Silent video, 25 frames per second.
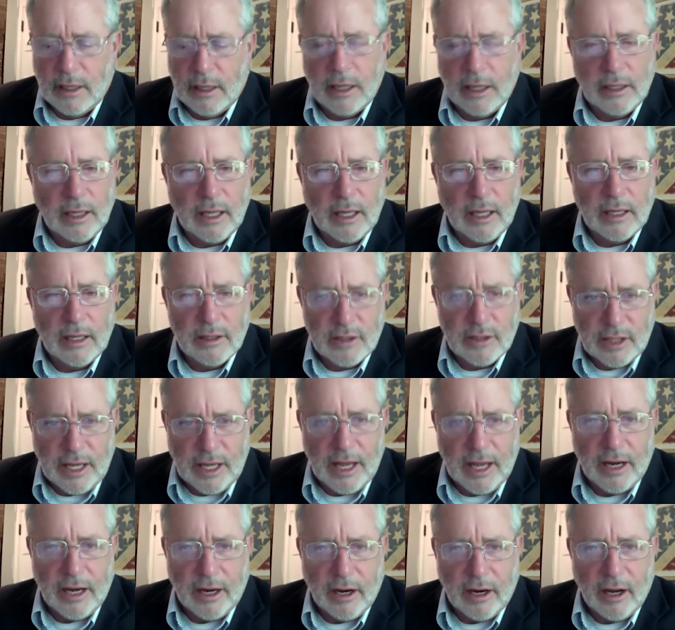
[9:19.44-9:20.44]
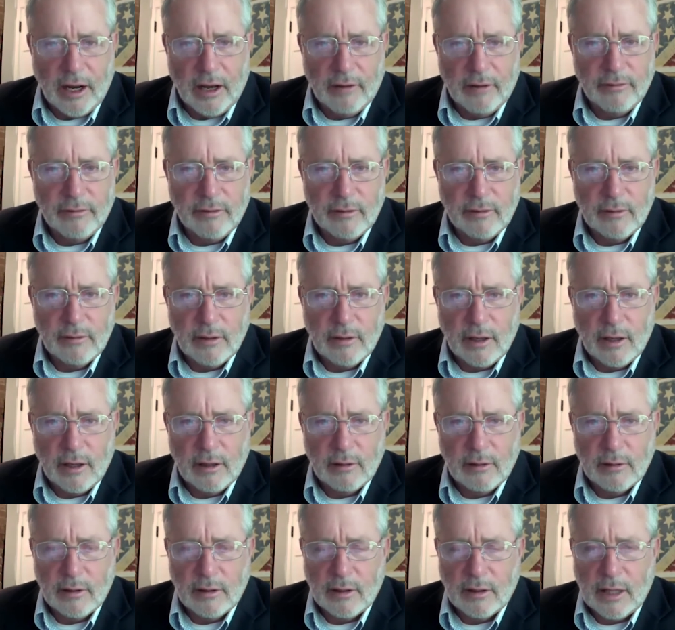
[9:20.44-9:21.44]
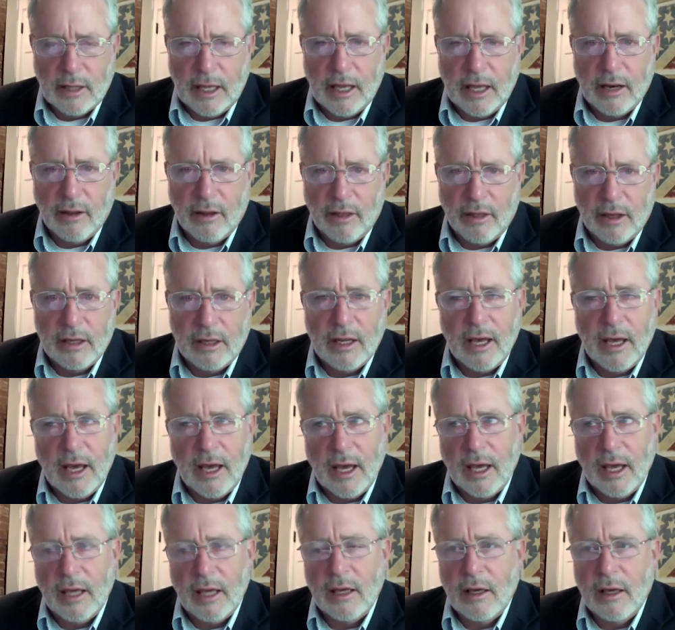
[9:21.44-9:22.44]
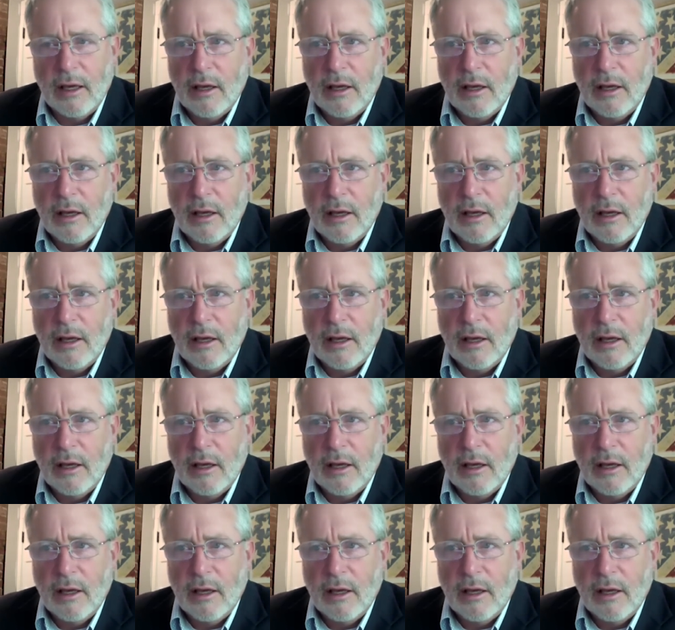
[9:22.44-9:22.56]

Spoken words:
get said enough. At the end of the day,